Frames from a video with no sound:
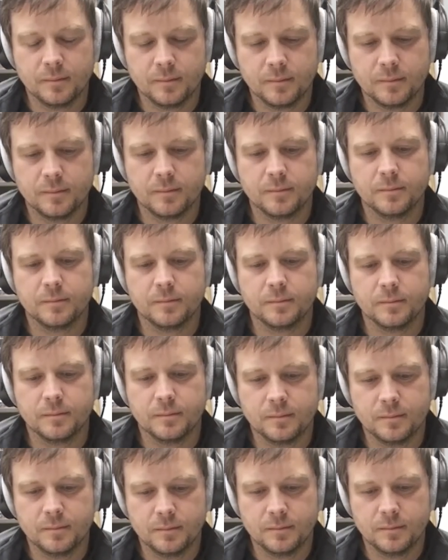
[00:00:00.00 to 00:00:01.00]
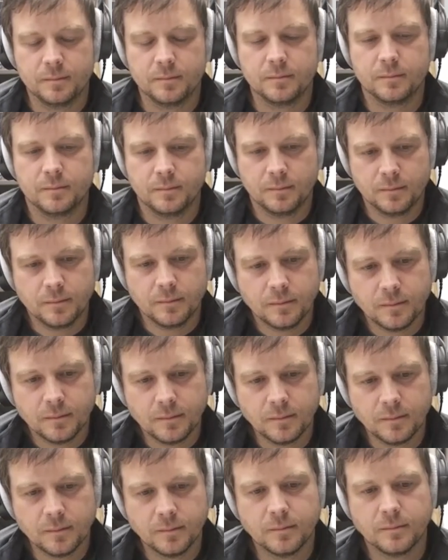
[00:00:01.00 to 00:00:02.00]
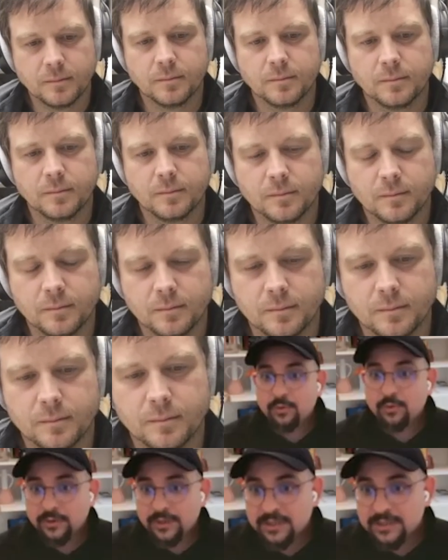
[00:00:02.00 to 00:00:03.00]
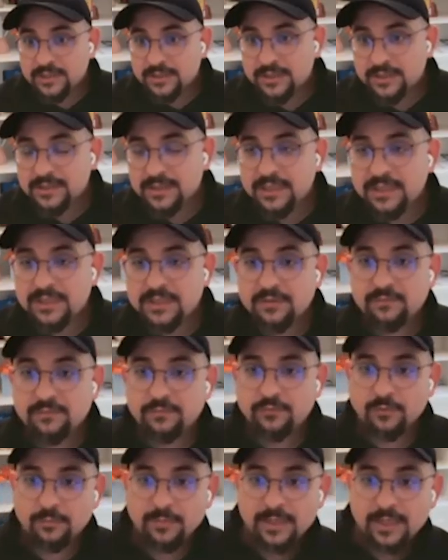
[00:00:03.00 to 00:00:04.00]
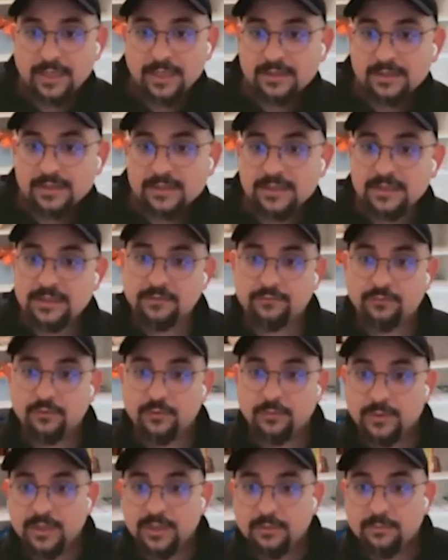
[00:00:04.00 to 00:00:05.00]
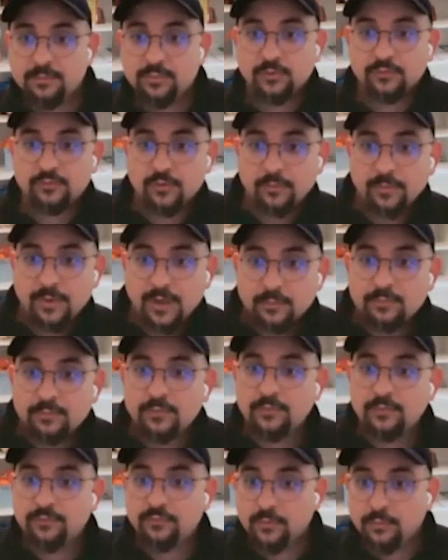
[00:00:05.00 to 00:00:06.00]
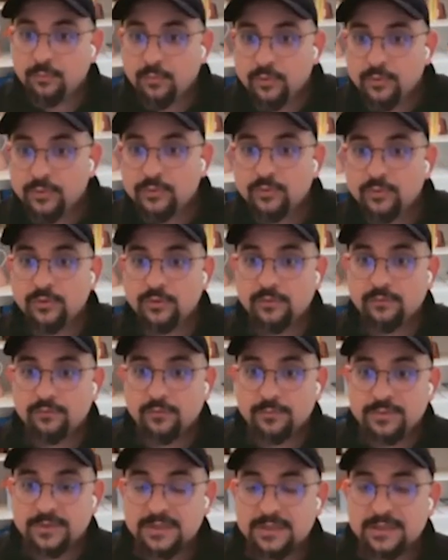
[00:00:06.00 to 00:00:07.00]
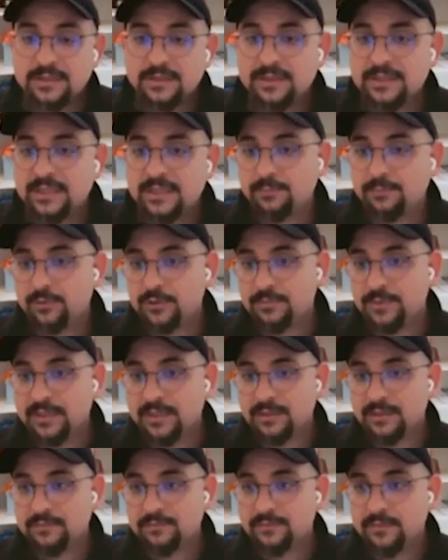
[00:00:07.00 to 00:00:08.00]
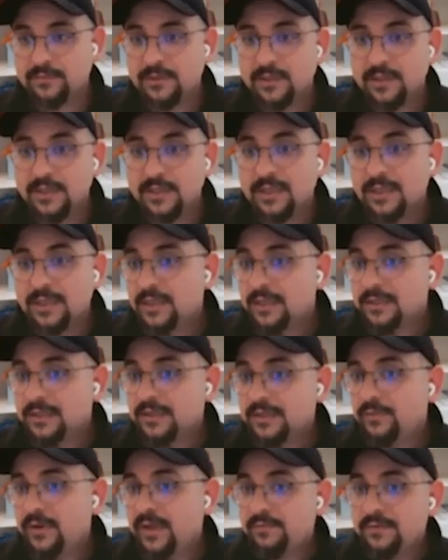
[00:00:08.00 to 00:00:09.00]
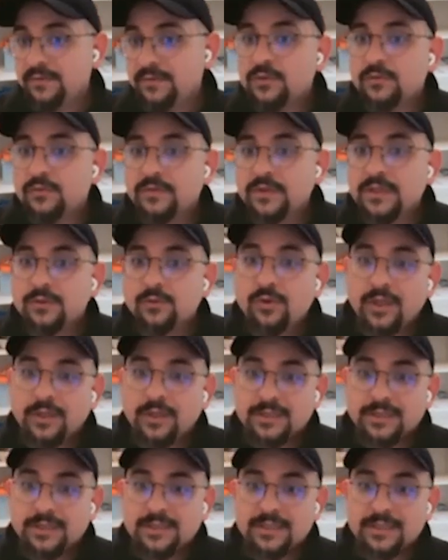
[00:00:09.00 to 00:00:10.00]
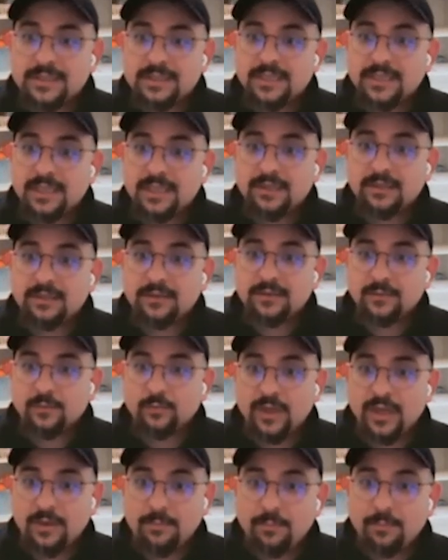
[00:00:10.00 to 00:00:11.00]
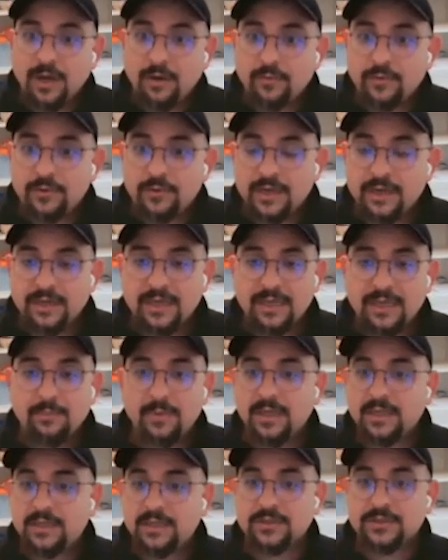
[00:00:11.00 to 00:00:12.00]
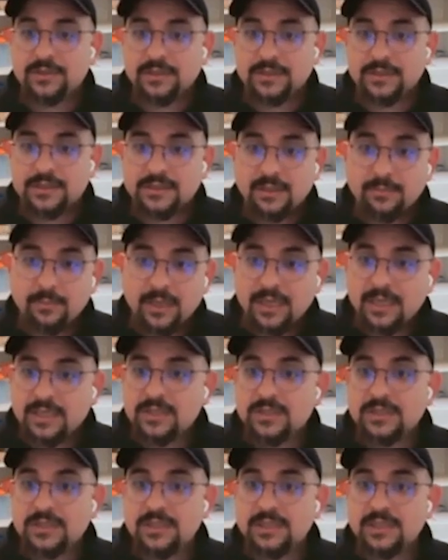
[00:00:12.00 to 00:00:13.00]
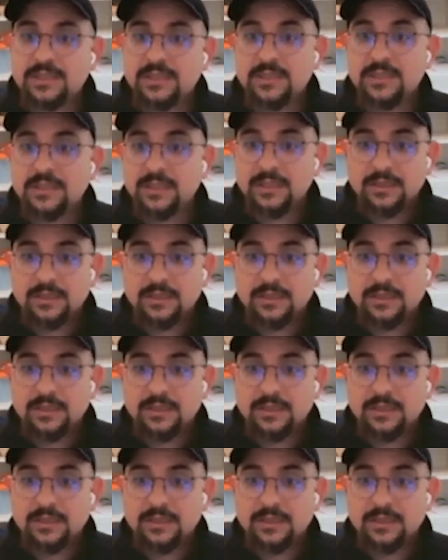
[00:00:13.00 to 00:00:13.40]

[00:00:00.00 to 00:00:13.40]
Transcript: having a model in production looks like from productionization, from latency, from input, from output, from monitoring, from system design perspective. The way we solve in Qualtrics is that we empower ML engineers. ML engineers,